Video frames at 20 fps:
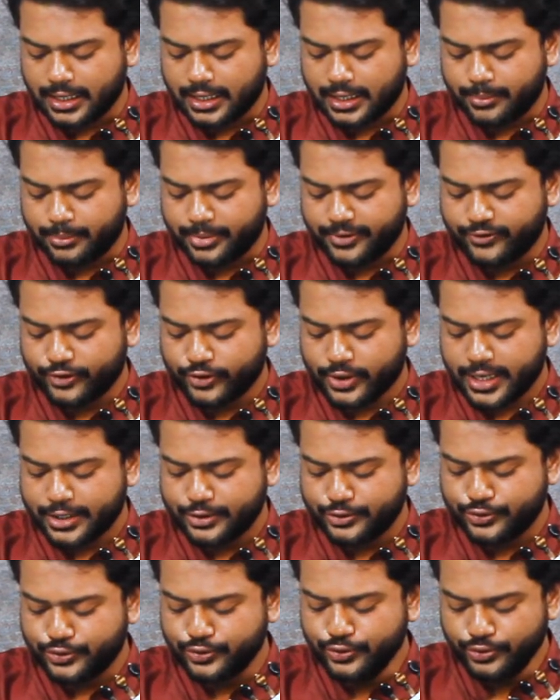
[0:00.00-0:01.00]
Before I
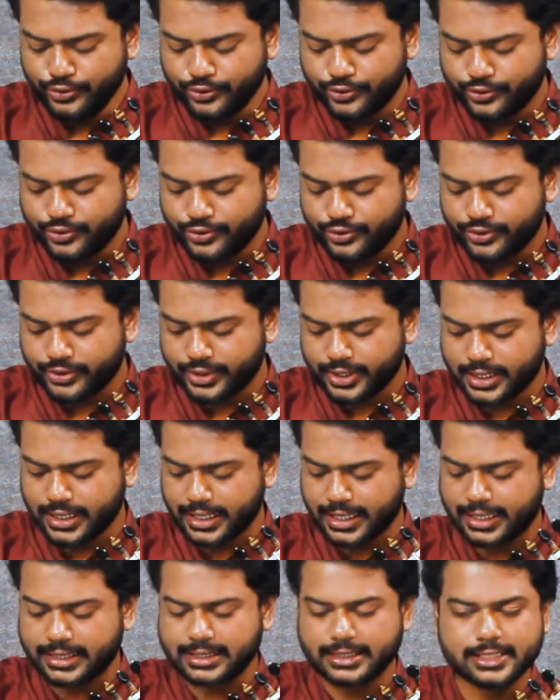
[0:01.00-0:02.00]
do,
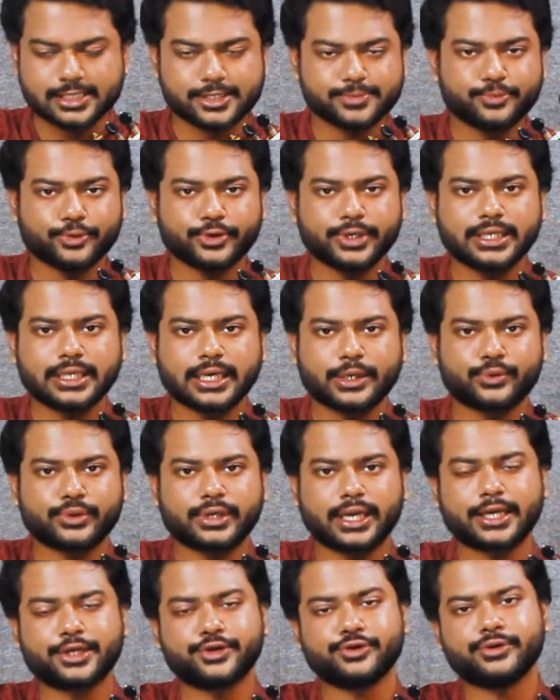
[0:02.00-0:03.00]
at this point, I would
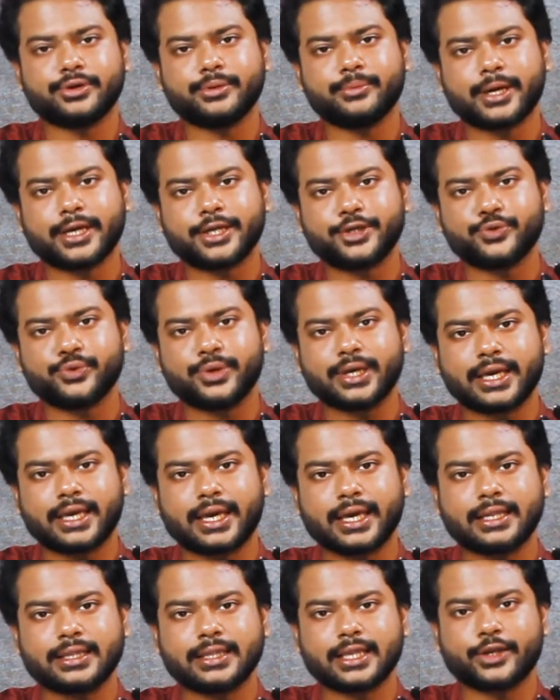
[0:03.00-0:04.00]
like to remind you
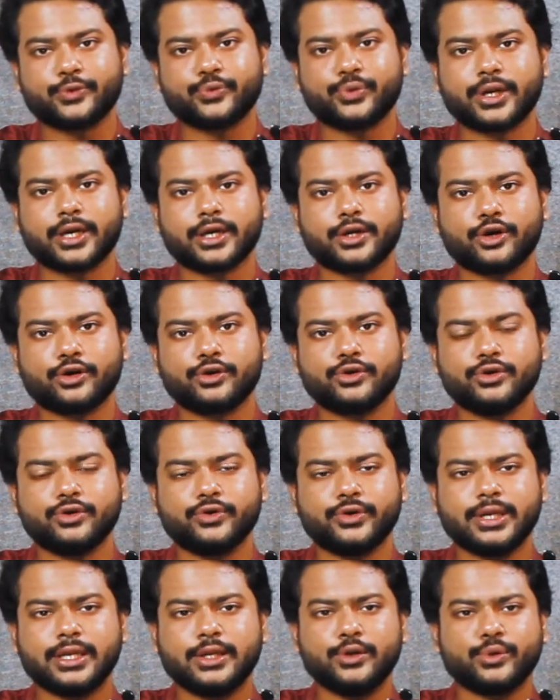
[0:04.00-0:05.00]
again that we are not
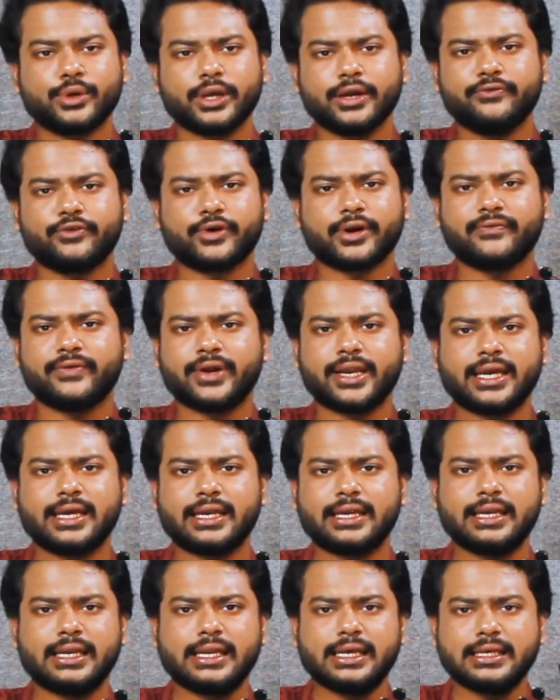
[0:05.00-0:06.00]
really looking for a very
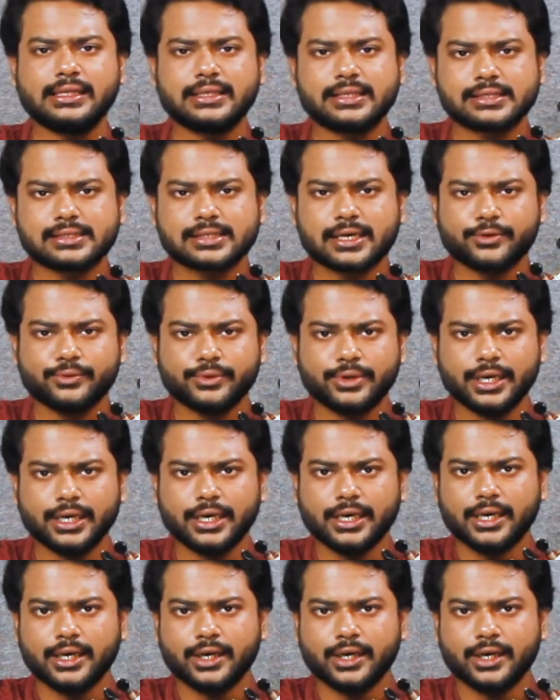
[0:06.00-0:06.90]
clean sound.